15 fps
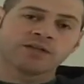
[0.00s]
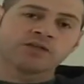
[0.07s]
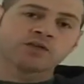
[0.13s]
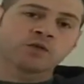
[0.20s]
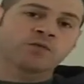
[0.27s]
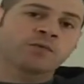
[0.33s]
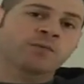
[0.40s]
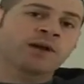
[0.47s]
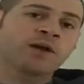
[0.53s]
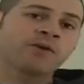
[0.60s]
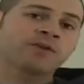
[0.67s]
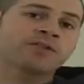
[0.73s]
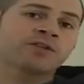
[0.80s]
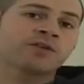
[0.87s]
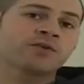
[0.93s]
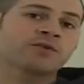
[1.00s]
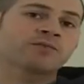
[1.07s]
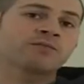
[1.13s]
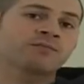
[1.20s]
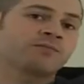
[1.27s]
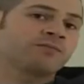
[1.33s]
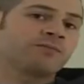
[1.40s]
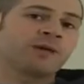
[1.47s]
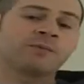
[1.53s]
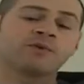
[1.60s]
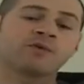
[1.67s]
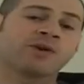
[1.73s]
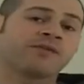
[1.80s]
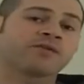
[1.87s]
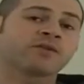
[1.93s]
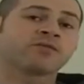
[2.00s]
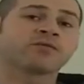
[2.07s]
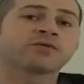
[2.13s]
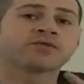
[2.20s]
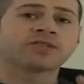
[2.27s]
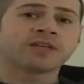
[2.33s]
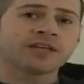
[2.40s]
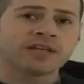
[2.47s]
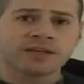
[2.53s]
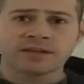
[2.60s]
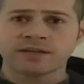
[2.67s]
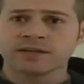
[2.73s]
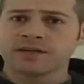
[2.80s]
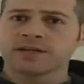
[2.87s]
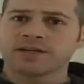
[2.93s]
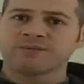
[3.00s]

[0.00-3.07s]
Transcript: So for parents that are, maybe you're having your first kid,